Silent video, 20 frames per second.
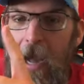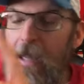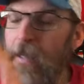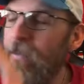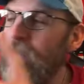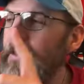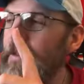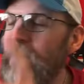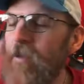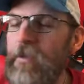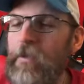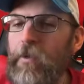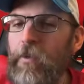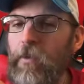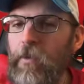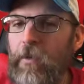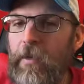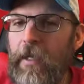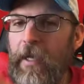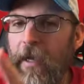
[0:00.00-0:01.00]
I think a
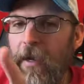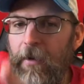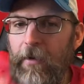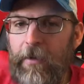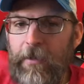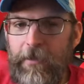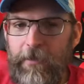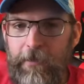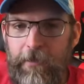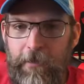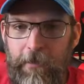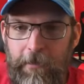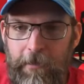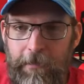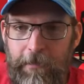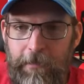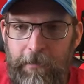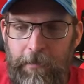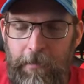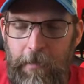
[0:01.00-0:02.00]
cool character
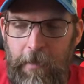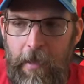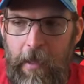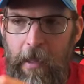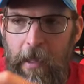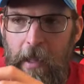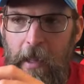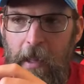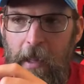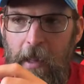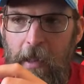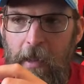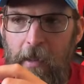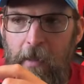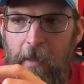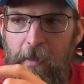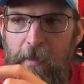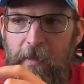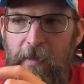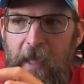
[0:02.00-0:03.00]

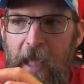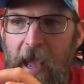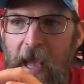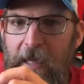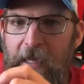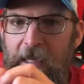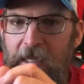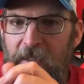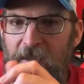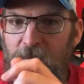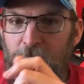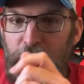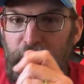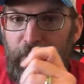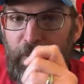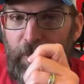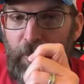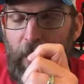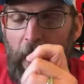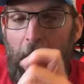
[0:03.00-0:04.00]
that is
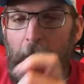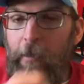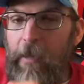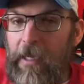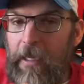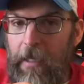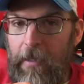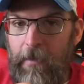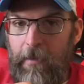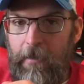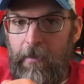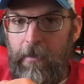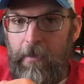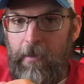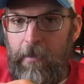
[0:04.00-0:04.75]
prominent